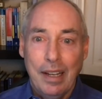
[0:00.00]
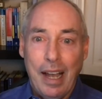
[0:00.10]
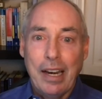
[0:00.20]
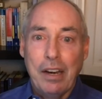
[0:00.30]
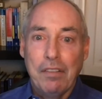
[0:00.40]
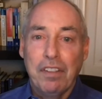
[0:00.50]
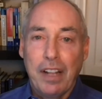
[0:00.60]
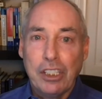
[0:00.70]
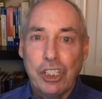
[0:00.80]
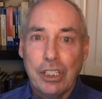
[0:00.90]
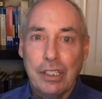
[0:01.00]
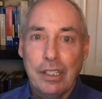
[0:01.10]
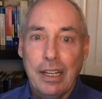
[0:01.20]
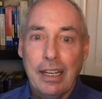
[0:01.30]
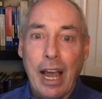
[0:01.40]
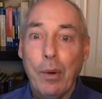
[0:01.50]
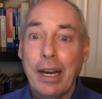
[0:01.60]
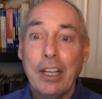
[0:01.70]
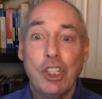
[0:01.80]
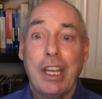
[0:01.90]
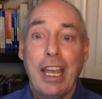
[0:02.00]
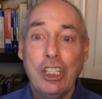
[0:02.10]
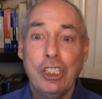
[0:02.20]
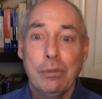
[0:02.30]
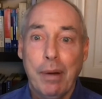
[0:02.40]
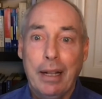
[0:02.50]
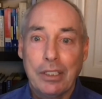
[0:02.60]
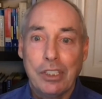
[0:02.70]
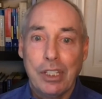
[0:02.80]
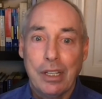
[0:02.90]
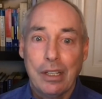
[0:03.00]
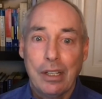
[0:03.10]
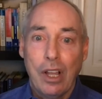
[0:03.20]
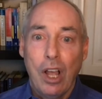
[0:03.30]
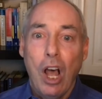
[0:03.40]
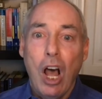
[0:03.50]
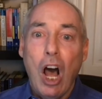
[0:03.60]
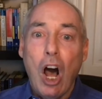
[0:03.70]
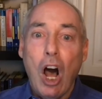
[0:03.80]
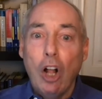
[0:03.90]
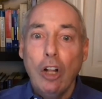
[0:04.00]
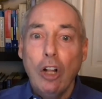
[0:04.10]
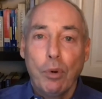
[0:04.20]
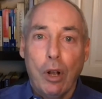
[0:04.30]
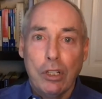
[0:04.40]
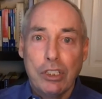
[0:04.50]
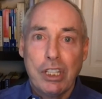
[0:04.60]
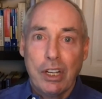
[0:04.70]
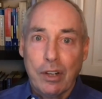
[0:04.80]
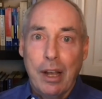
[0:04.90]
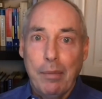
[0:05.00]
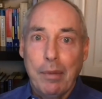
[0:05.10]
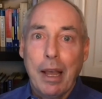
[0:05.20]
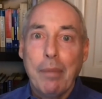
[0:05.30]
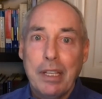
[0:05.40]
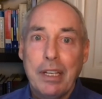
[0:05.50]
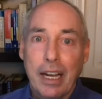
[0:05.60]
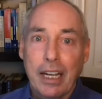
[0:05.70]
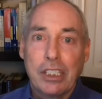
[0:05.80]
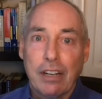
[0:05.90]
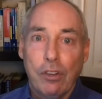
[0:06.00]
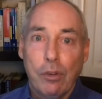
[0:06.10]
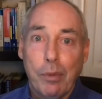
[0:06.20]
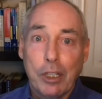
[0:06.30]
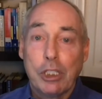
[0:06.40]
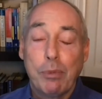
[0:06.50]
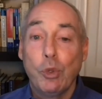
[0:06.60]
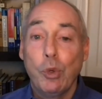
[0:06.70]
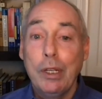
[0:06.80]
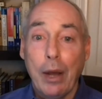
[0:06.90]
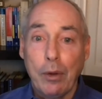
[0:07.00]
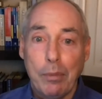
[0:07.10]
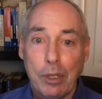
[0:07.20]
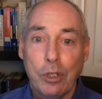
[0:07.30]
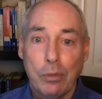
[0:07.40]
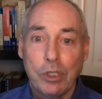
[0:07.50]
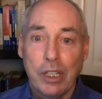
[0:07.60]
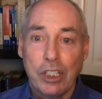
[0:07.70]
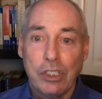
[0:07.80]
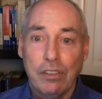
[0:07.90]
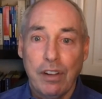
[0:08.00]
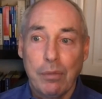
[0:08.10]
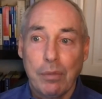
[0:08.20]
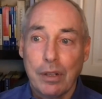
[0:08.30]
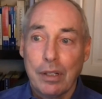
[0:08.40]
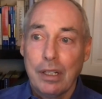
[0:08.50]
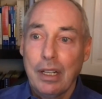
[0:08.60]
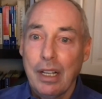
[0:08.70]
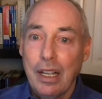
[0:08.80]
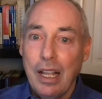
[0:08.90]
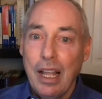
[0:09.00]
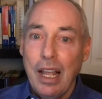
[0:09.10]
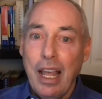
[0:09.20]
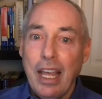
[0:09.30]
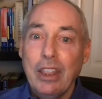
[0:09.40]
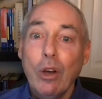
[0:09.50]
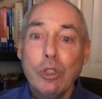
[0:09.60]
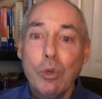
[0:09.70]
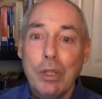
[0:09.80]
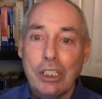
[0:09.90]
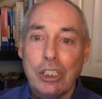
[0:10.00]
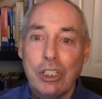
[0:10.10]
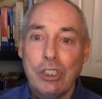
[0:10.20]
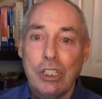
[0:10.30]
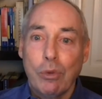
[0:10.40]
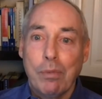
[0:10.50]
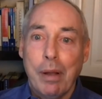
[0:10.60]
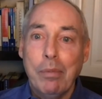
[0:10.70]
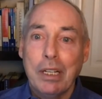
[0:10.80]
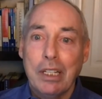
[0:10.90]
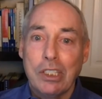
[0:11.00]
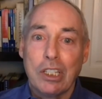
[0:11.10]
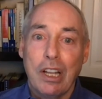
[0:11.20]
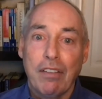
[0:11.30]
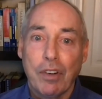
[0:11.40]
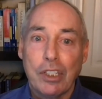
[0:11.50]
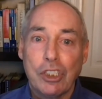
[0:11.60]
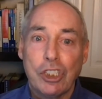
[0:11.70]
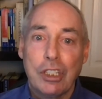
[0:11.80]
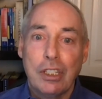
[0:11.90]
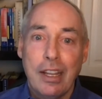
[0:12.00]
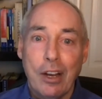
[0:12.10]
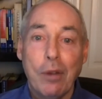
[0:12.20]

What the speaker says: on inflation, and now on education policy. All brawls that are coming up in the next several months between now and the midterms next November. And those were the issues that Republicans leveraged to their